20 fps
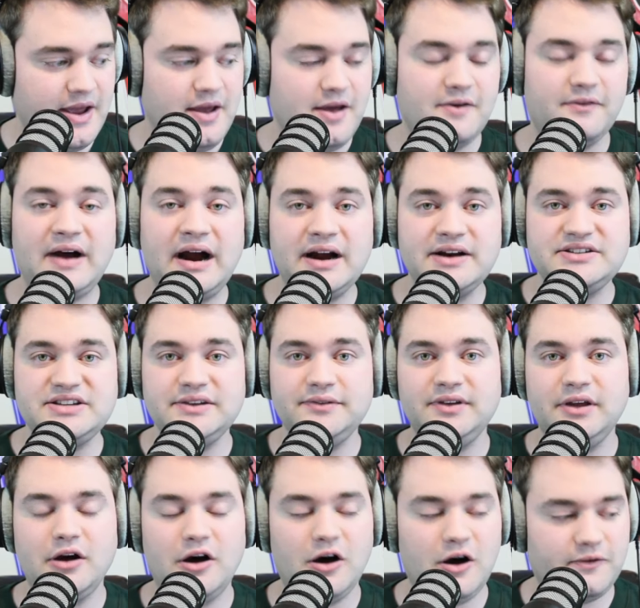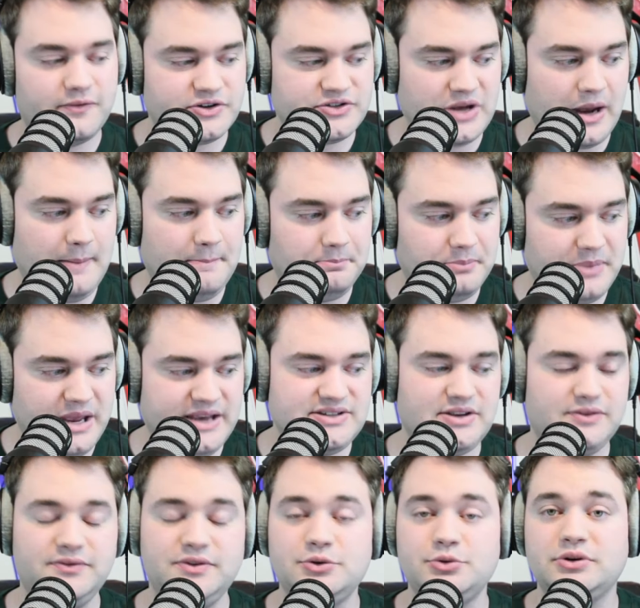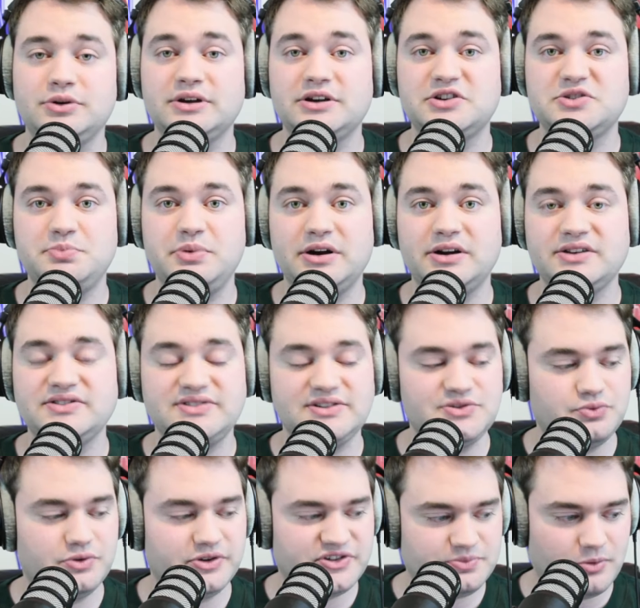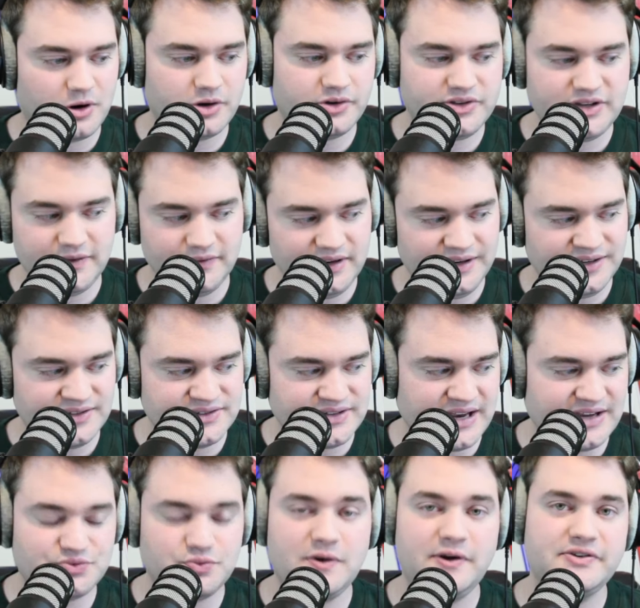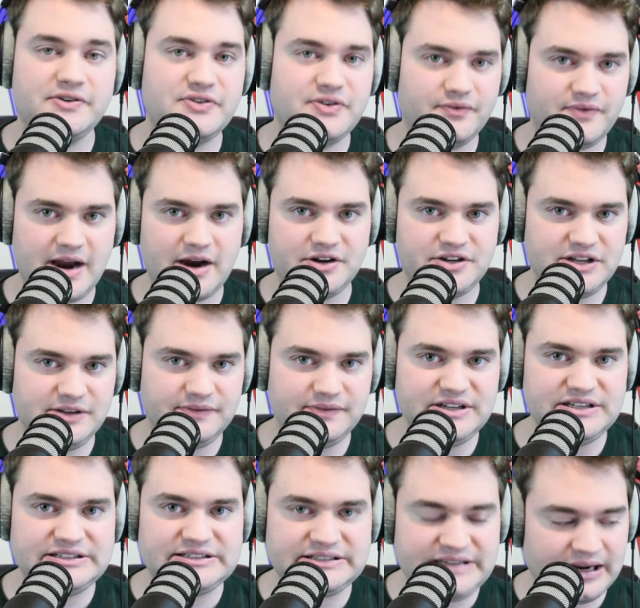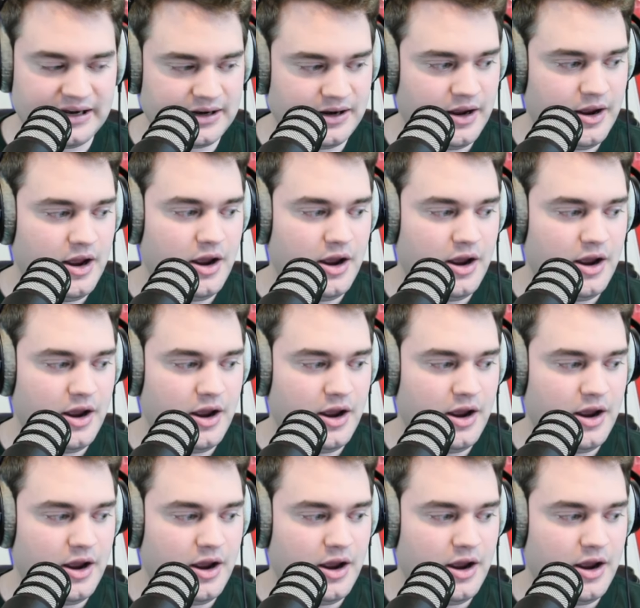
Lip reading: Fire TV offers amazing viewing experiences with smart TVs, as well as the Fire TV Stick,